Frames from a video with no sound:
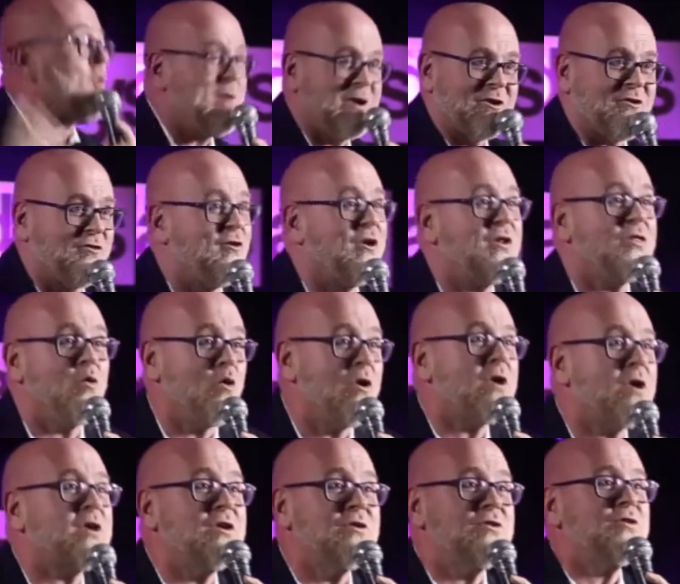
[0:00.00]
much for all the
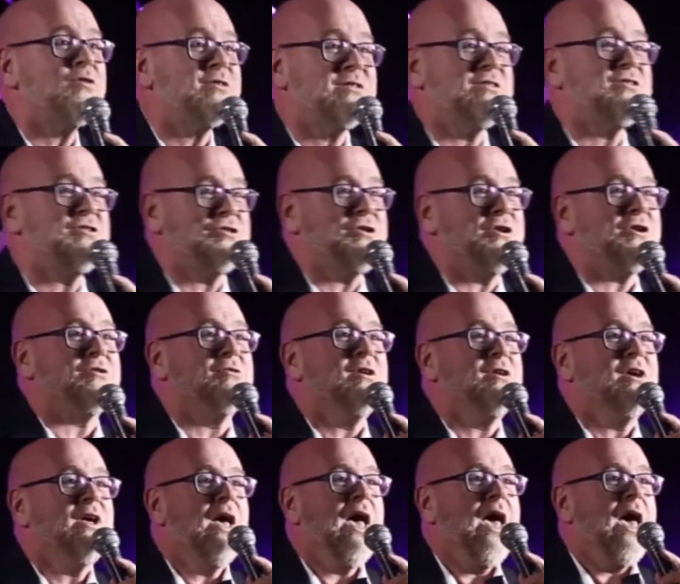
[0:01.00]
work you do on the
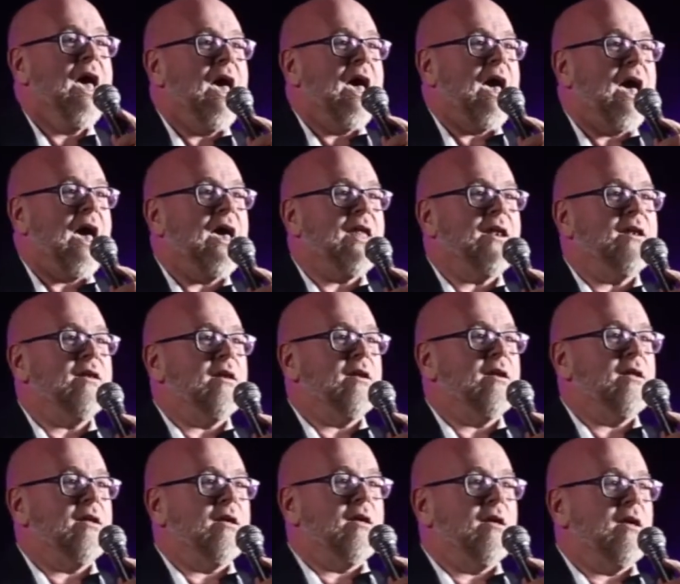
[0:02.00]
show.
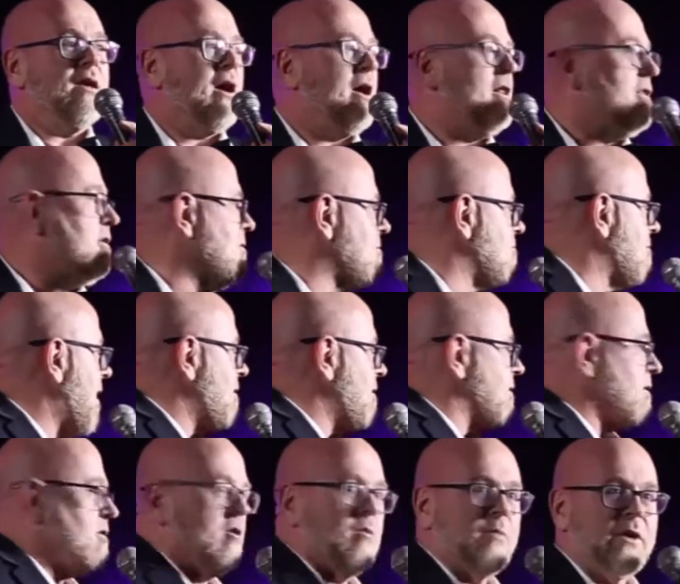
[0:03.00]
And I look
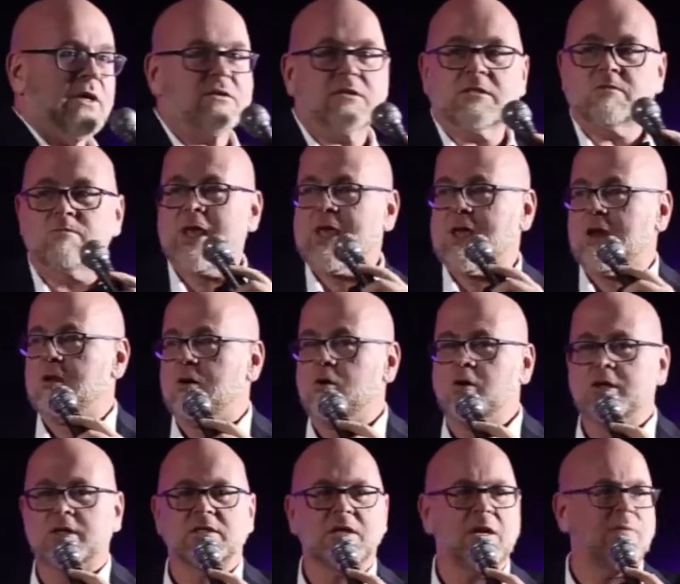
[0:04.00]
around, and nobody else is making
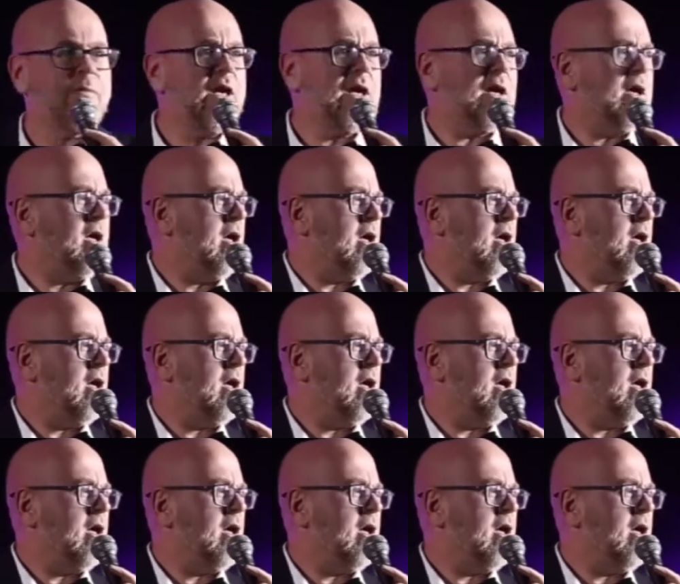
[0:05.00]
noise. And I'm like,